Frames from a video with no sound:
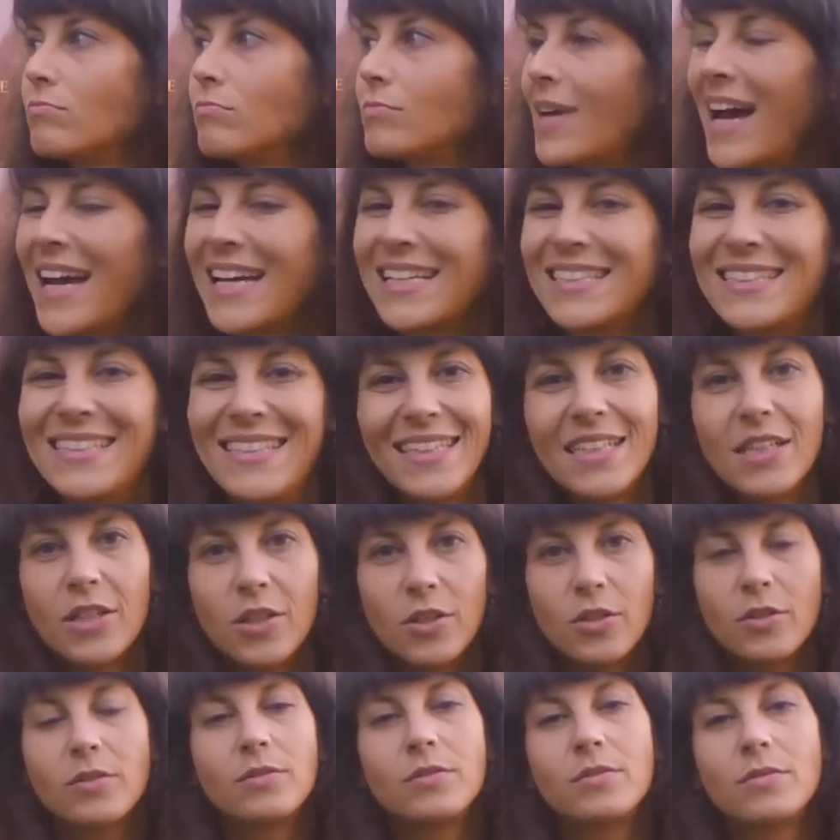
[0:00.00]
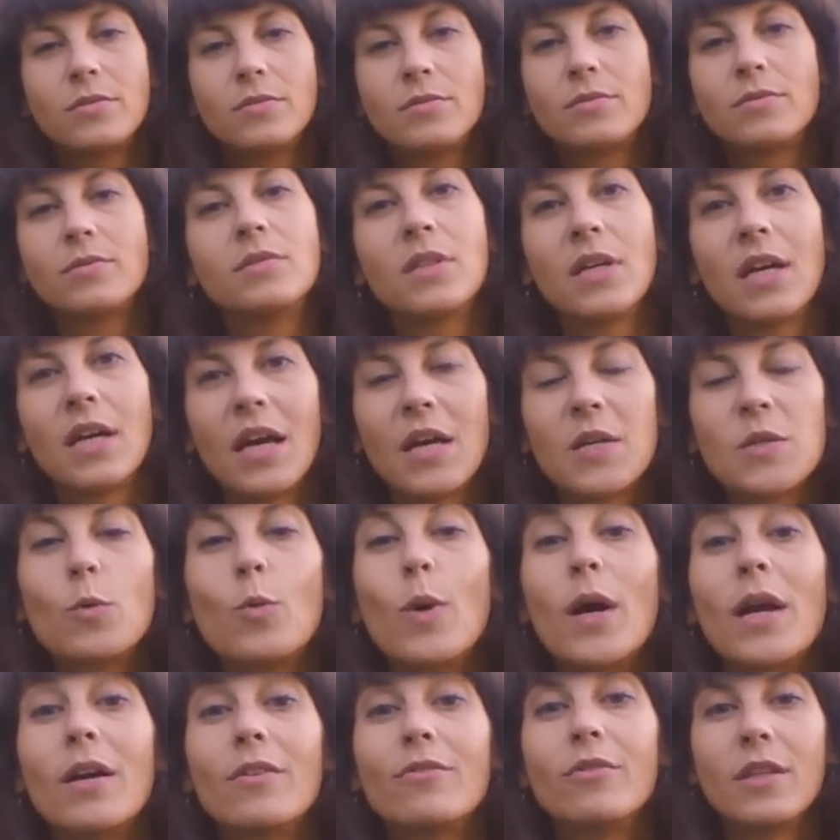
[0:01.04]
ideal as a
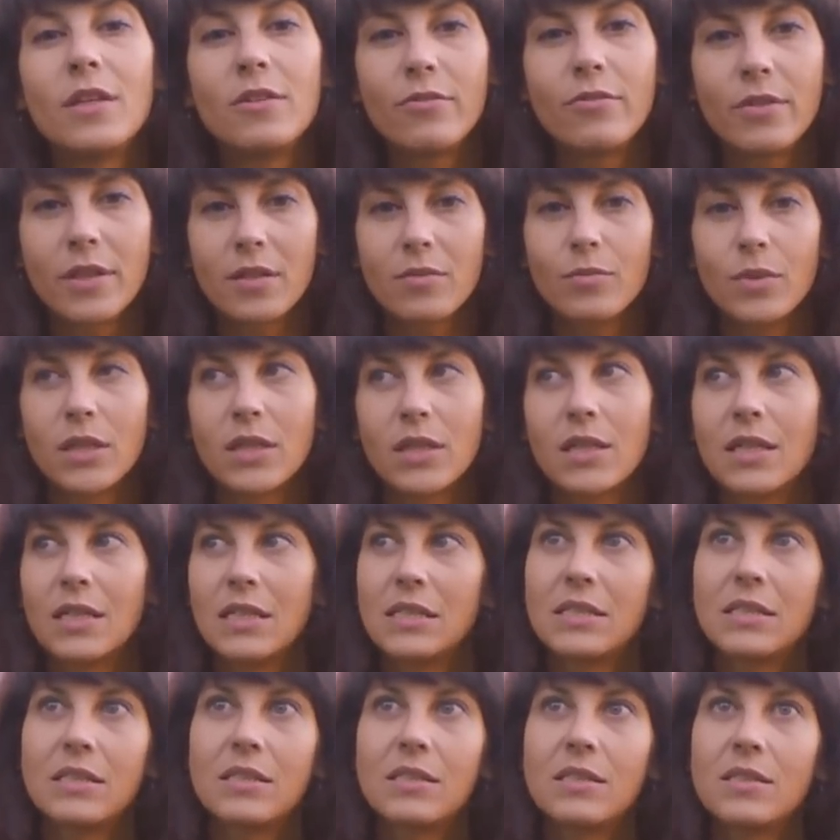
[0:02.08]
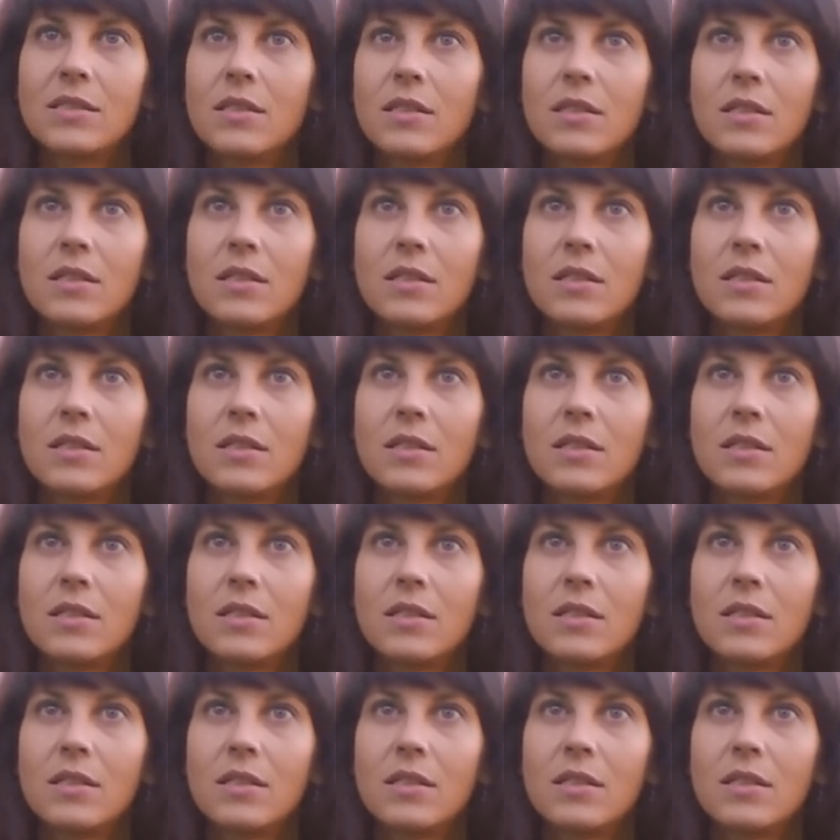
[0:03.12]
way of living because